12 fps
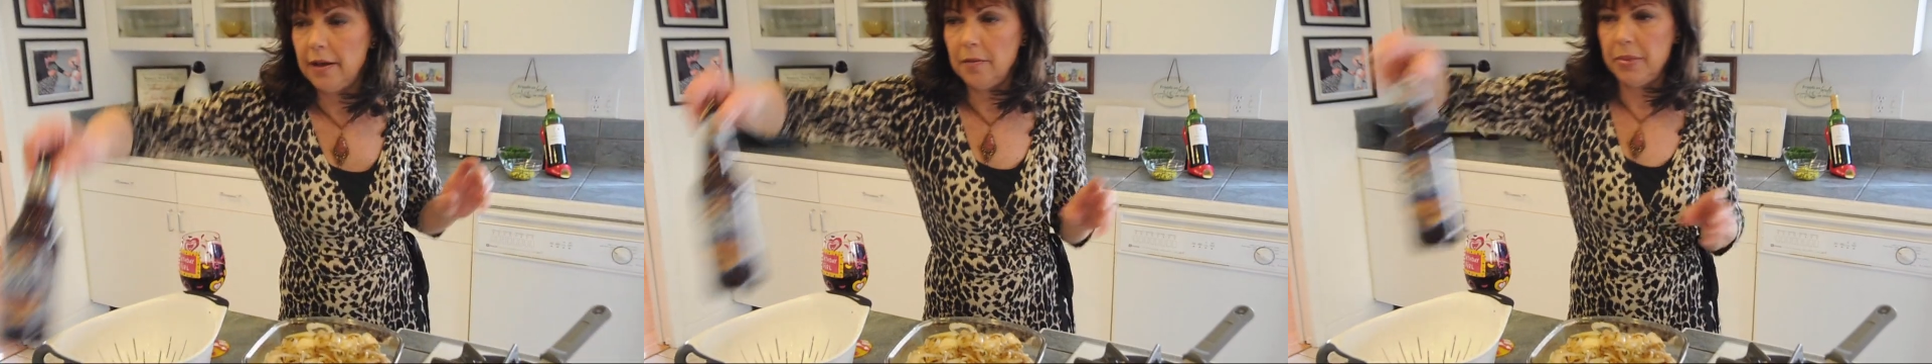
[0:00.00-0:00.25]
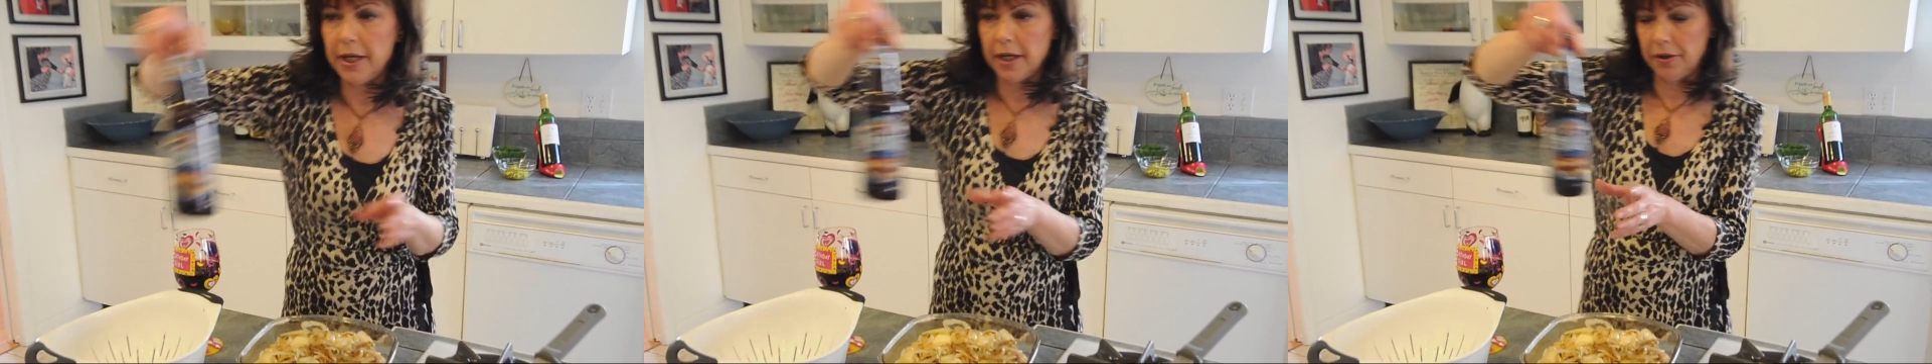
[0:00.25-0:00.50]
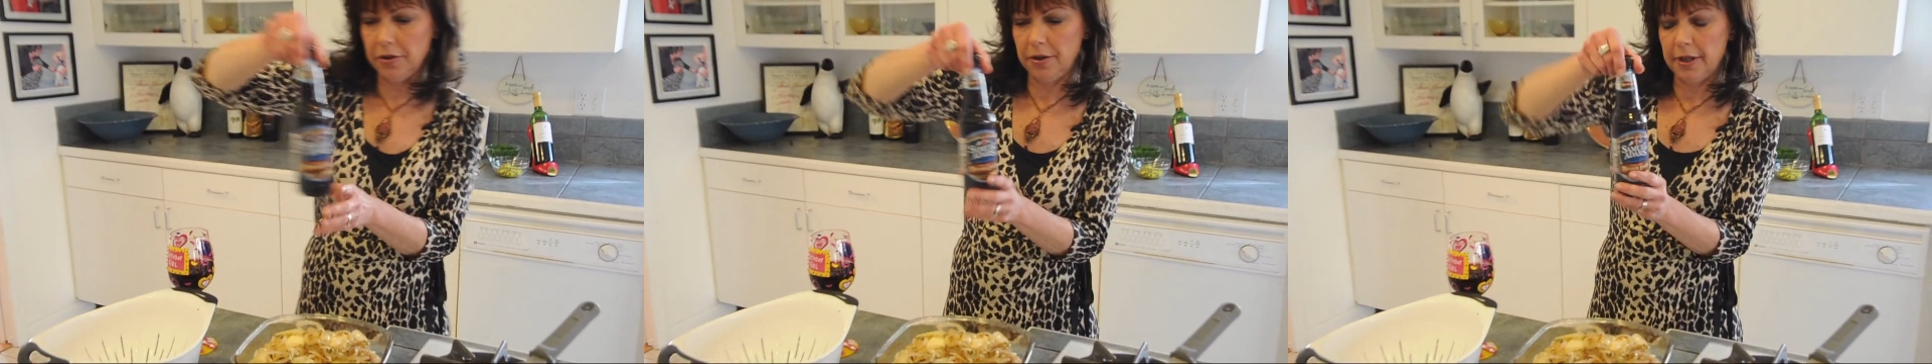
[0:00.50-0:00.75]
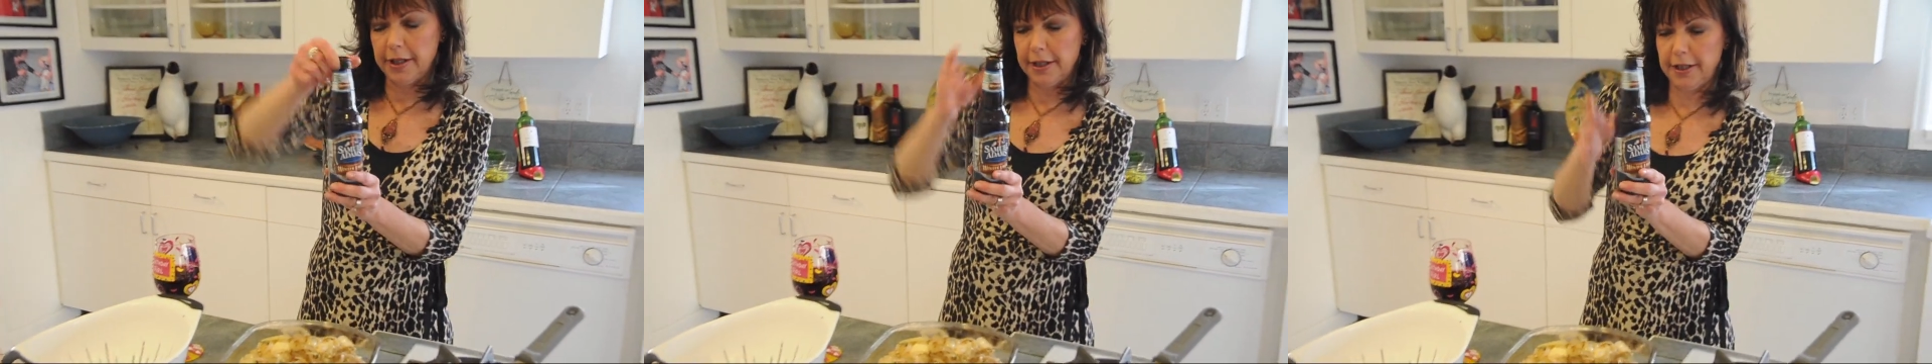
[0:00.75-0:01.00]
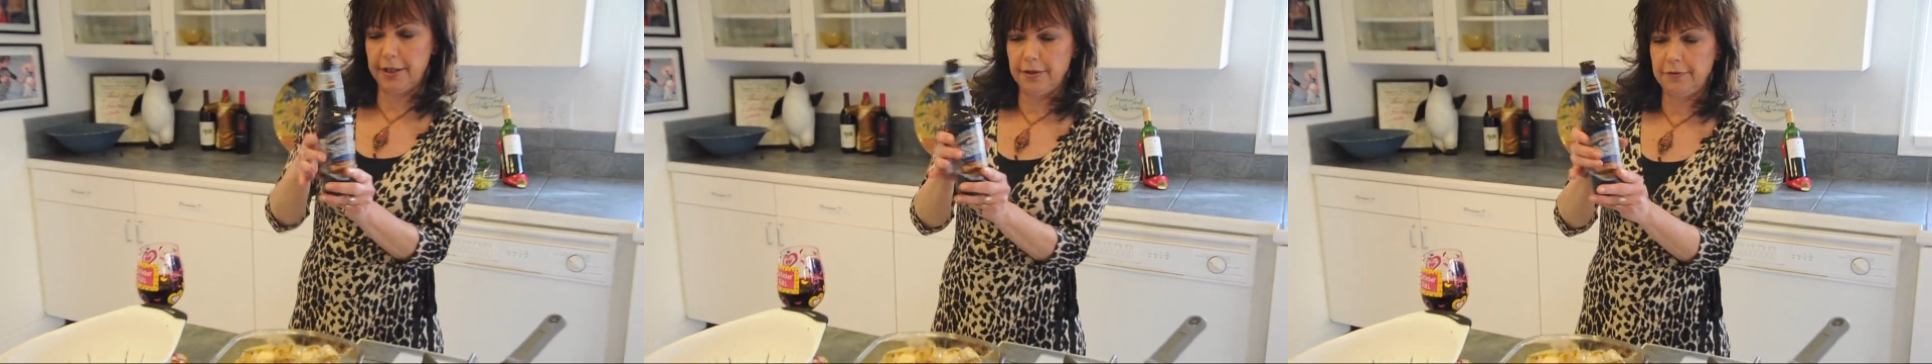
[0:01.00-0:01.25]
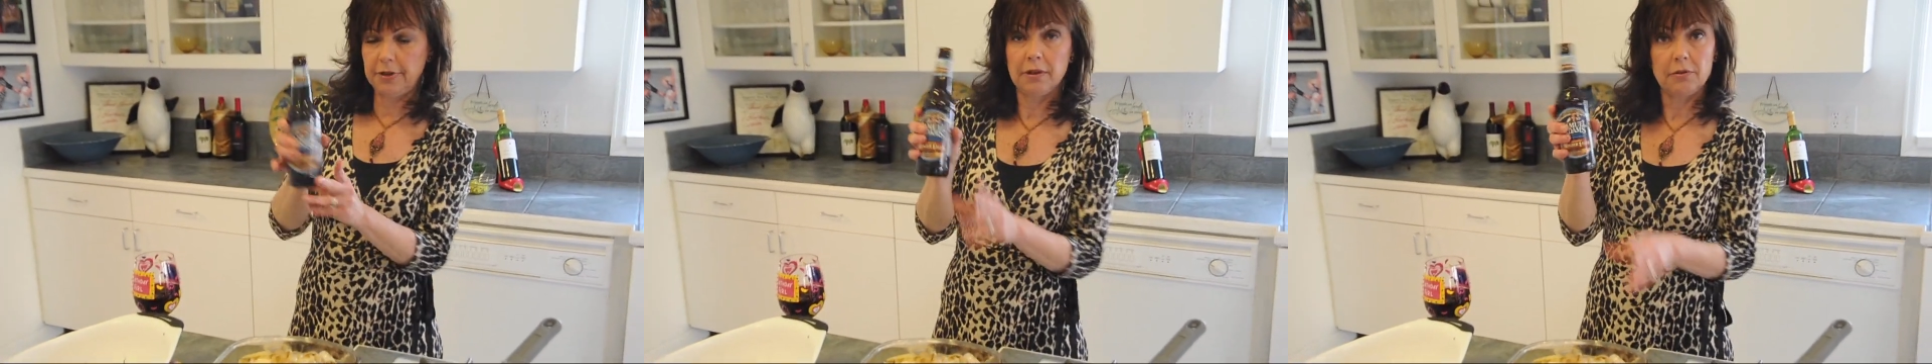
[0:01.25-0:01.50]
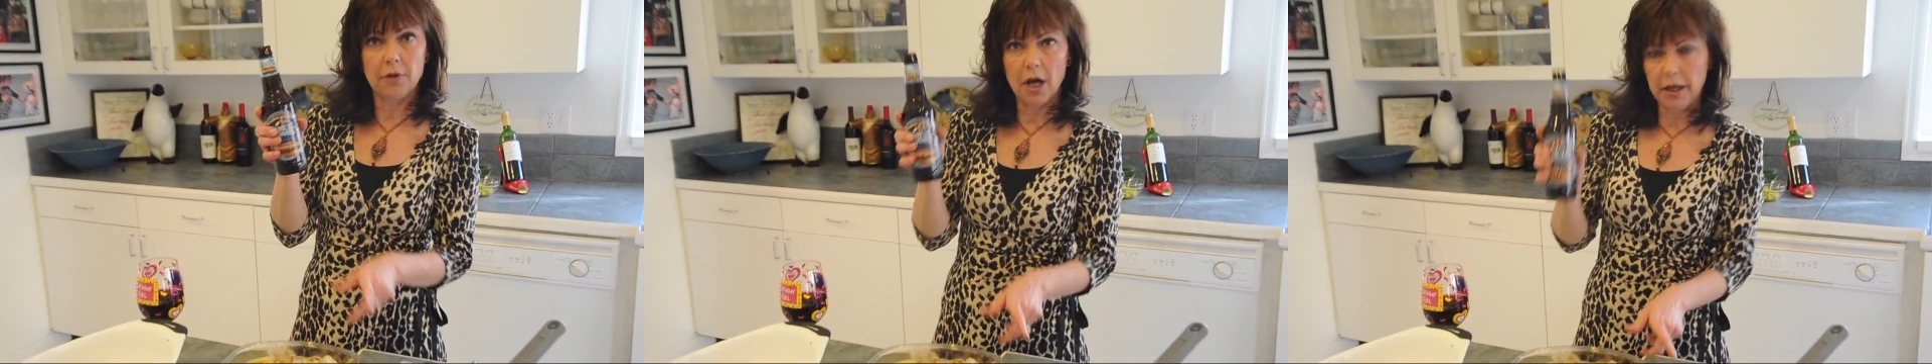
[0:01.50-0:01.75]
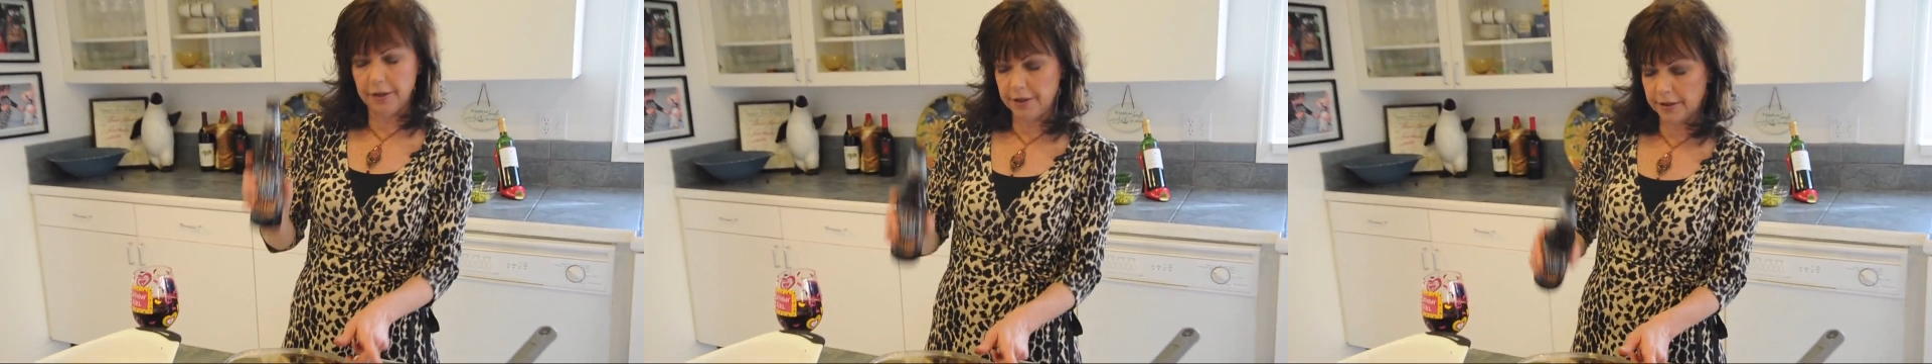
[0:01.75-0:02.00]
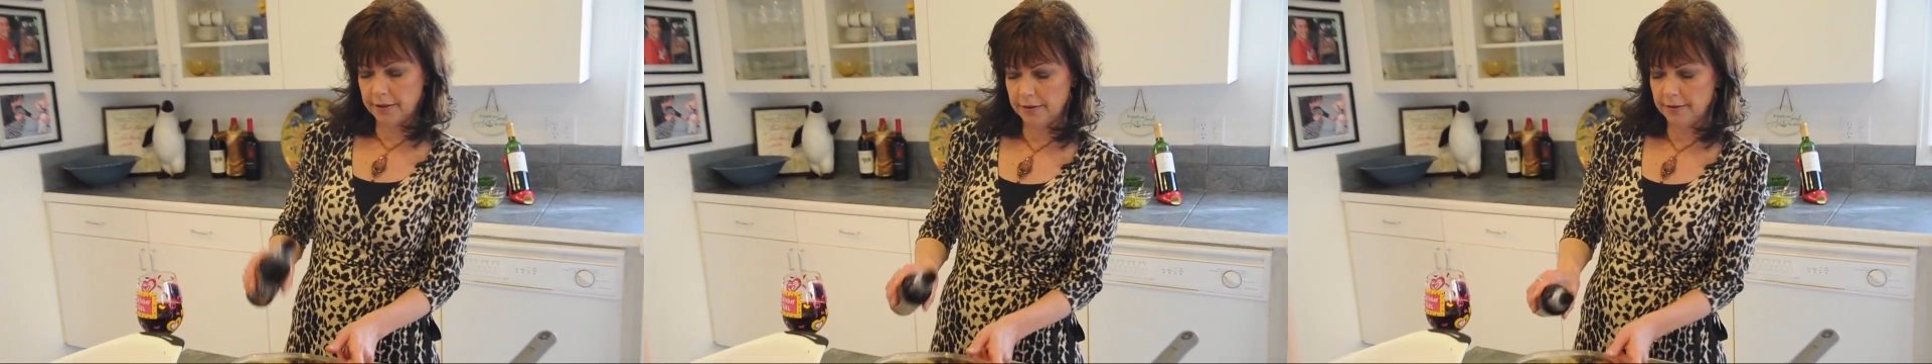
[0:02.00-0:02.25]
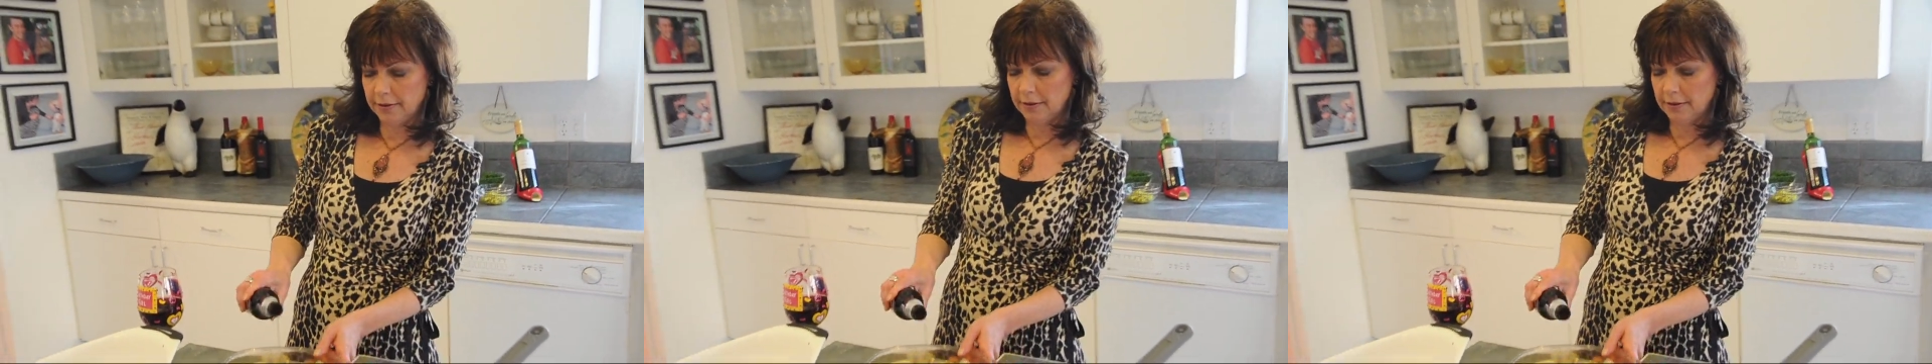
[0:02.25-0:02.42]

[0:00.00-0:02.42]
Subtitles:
a bottle of lager.